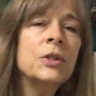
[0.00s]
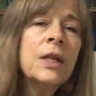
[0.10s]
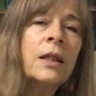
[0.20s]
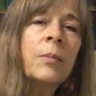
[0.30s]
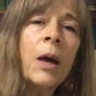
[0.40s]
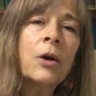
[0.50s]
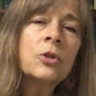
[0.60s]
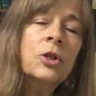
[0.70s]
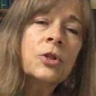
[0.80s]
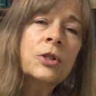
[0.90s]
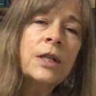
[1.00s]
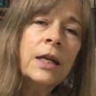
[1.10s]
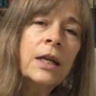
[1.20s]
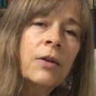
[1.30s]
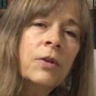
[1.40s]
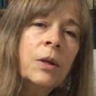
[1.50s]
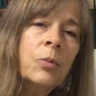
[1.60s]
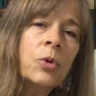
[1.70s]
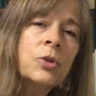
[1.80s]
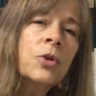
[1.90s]
to send them out to your state governing
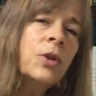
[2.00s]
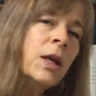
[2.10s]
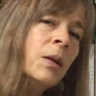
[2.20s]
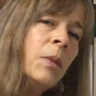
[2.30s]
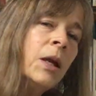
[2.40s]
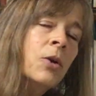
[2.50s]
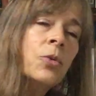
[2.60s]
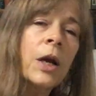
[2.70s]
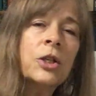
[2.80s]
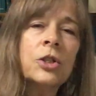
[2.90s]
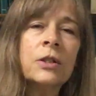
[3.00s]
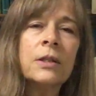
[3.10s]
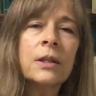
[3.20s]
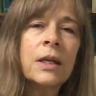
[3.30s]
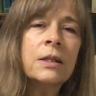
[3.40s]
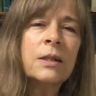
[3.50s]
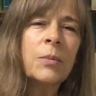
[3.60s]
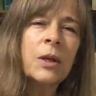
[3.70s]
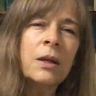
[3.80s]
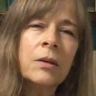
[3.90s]
board so they can make corrections in case
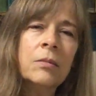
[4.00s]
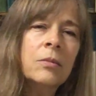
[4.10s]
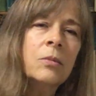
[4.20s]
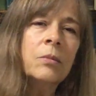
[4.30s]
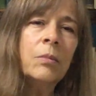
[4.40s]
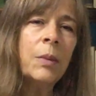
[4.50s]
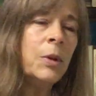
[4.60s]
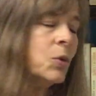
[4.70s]
something maybe